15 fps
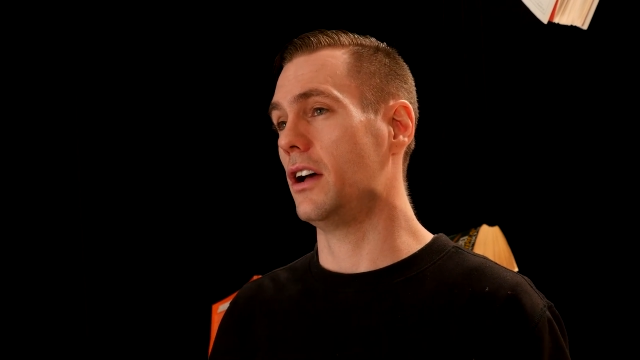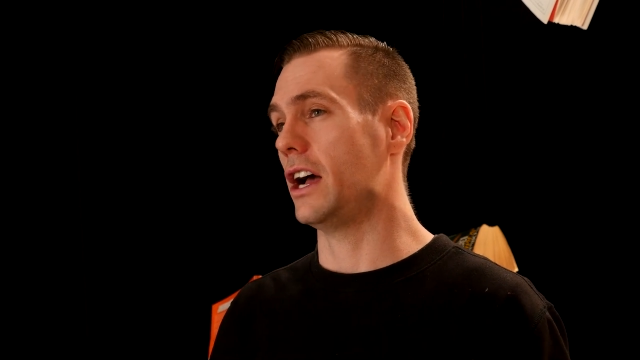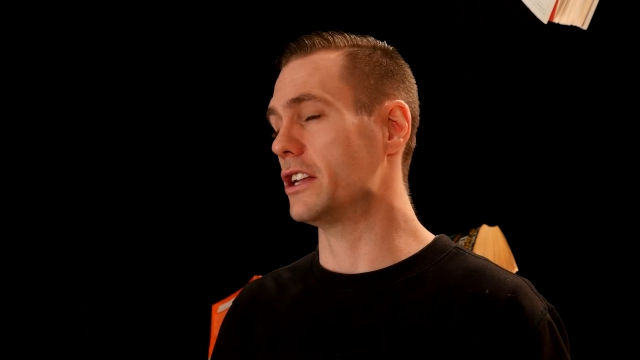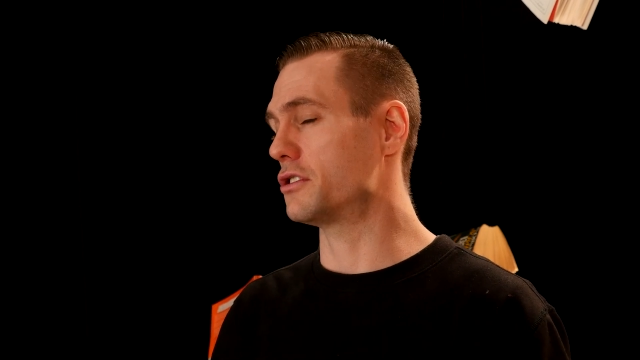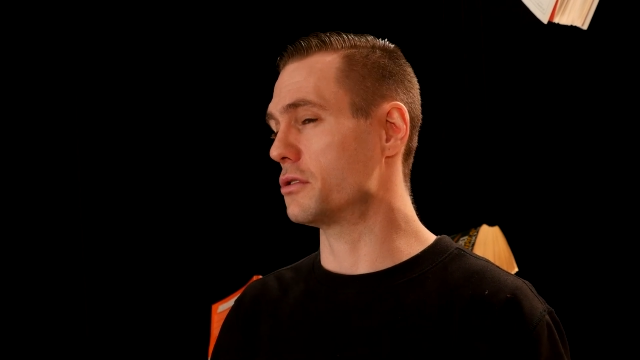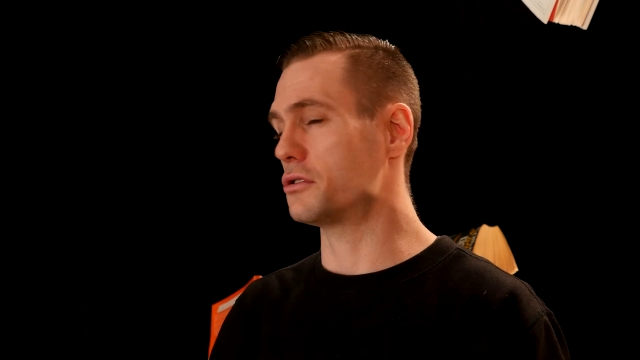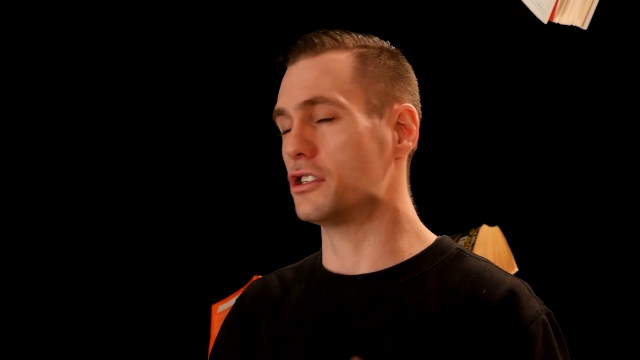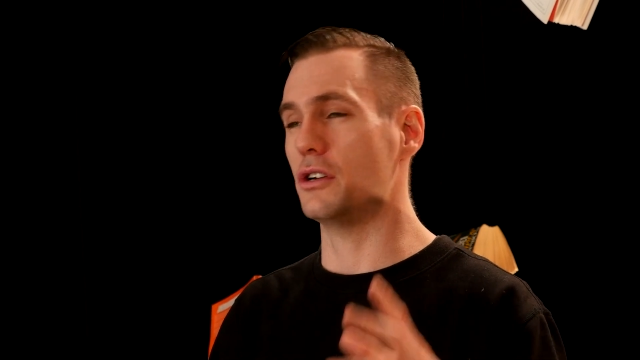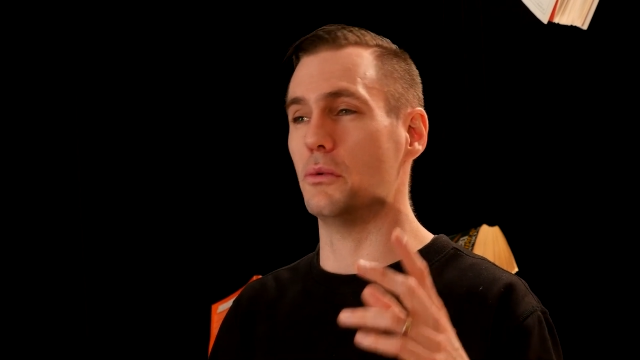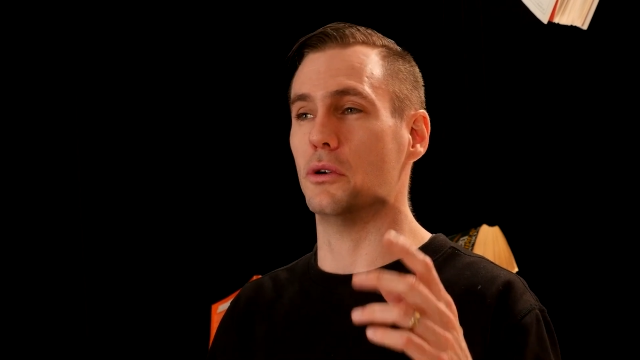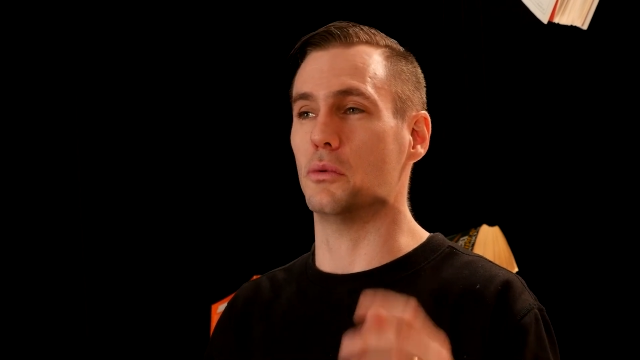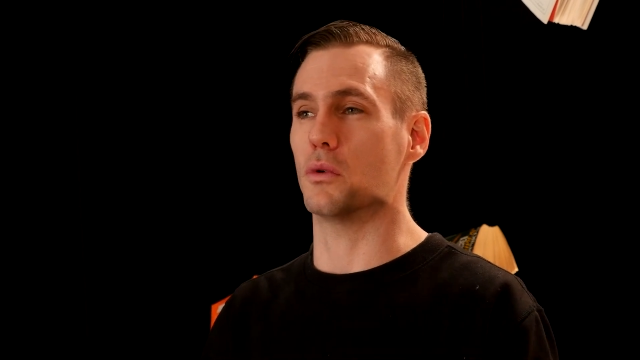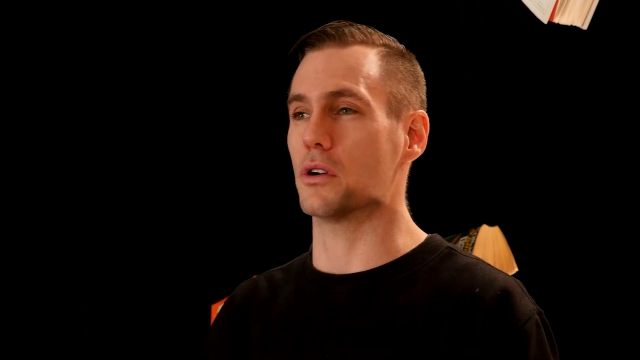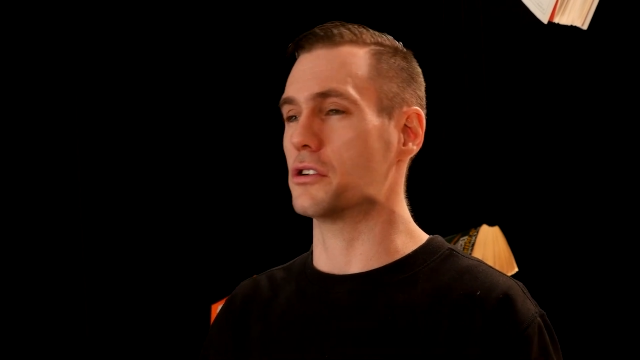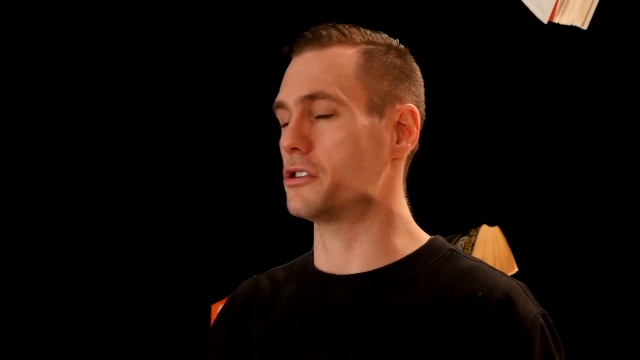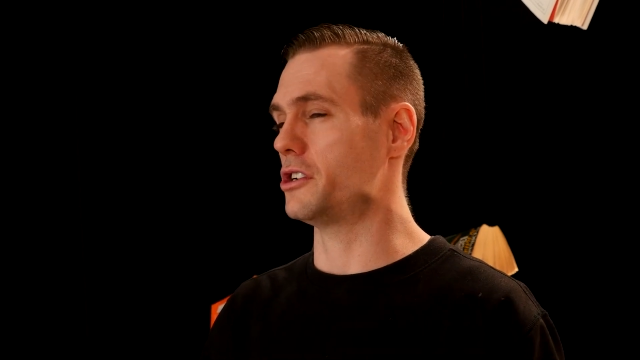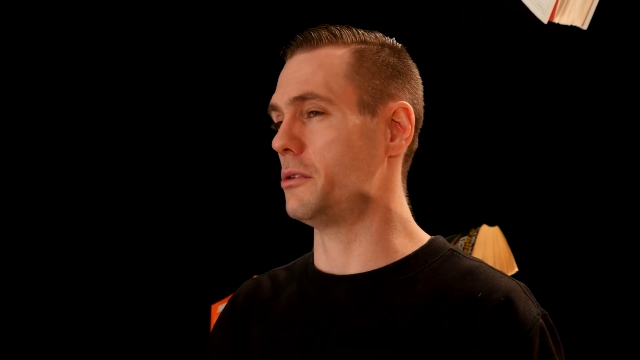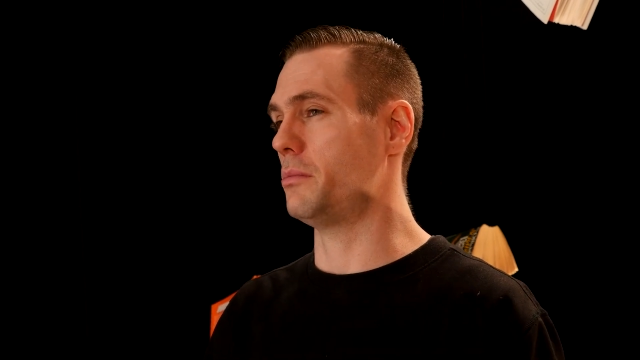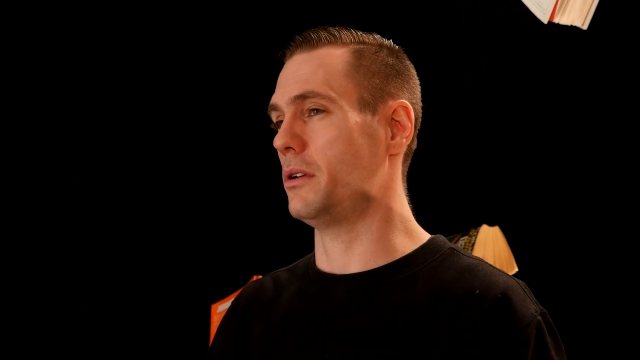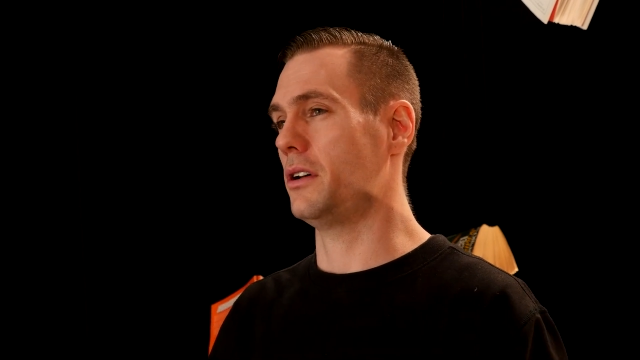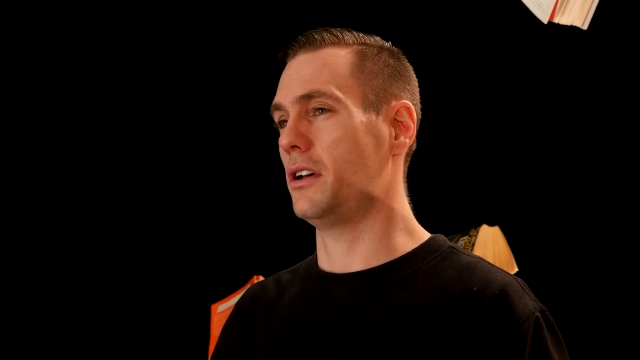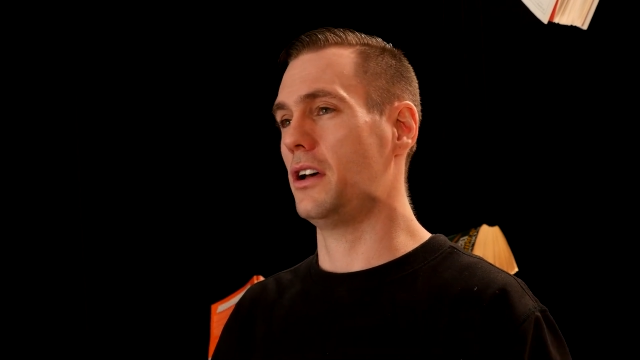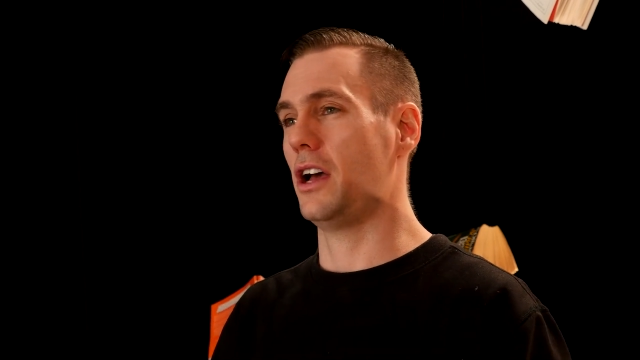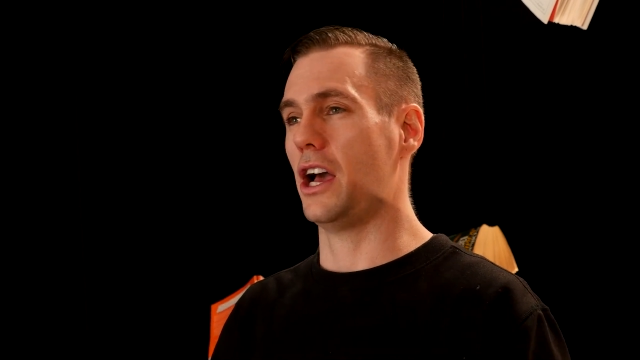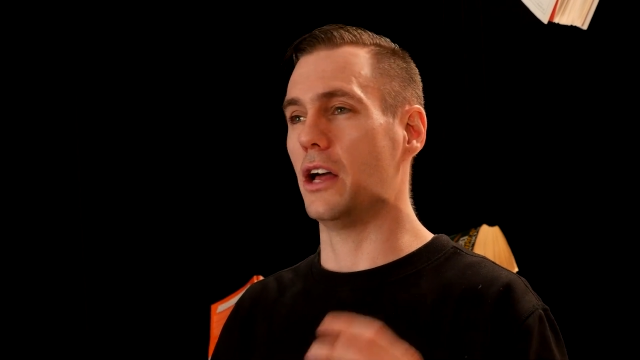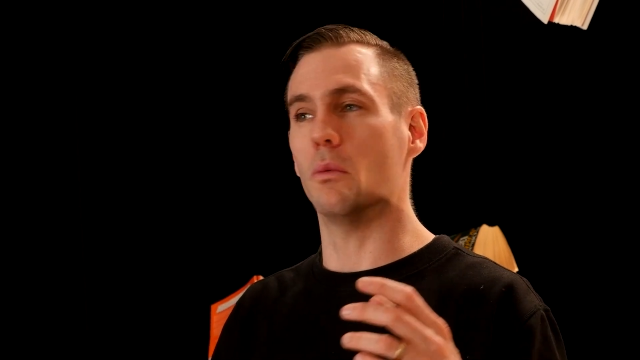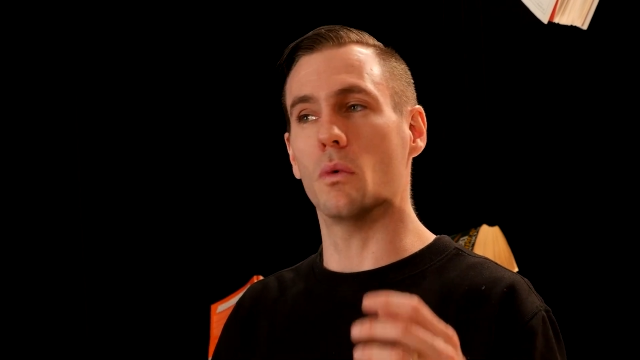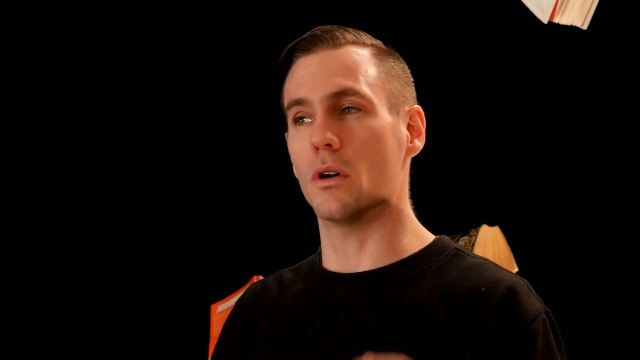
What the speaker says: And so she would worship and